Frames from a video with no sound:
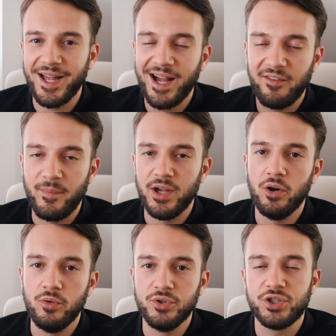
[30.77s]
I have my
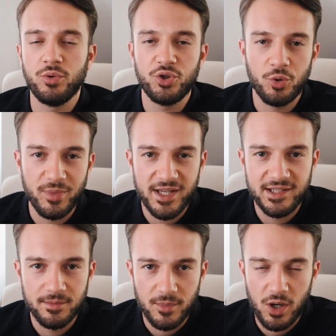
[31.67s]
own social
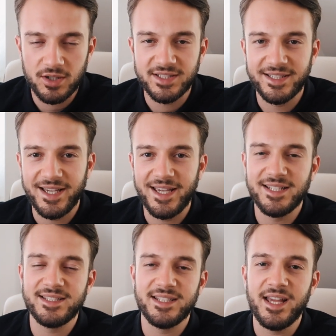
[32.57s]
media marketing
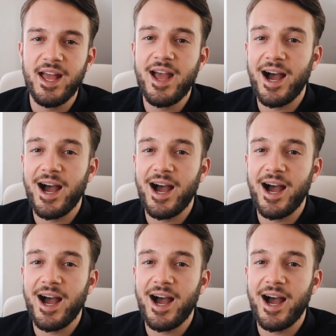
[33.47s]
agency